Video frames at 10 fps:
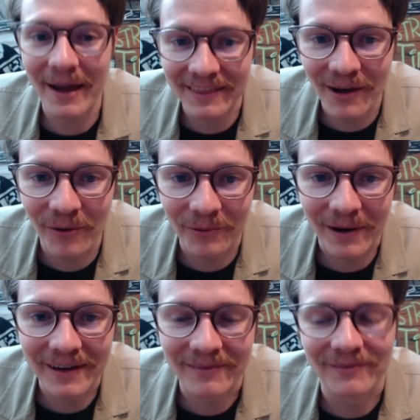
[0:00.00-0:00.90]
back the old
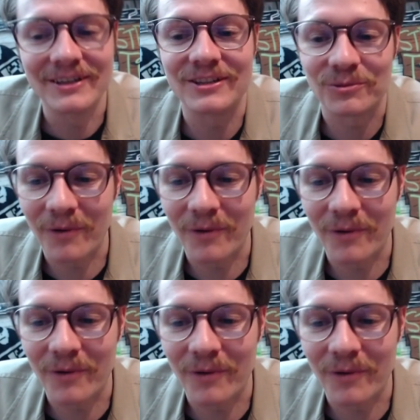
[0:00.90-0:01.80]
one, which is why
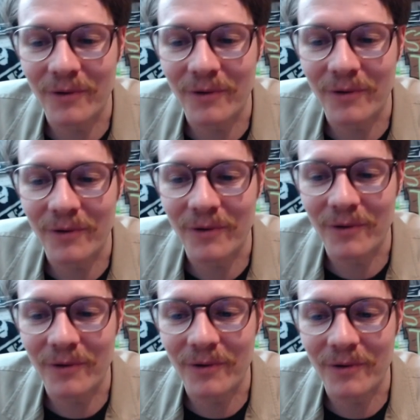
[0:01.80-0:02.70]
I have not put...
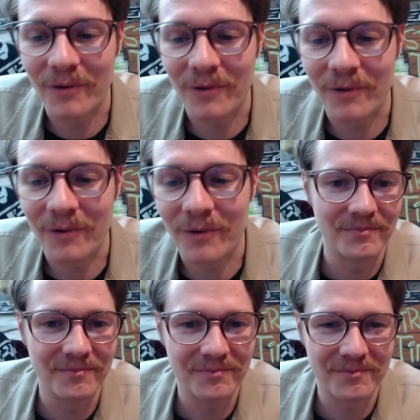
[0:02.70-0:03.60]
I've
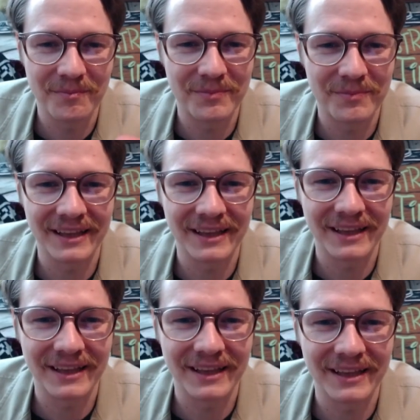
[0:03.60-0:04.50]
been
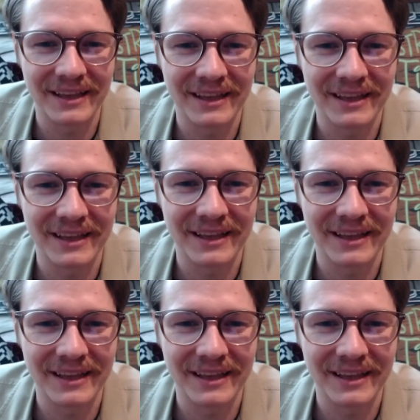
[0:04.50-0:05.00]
less pressure because I'm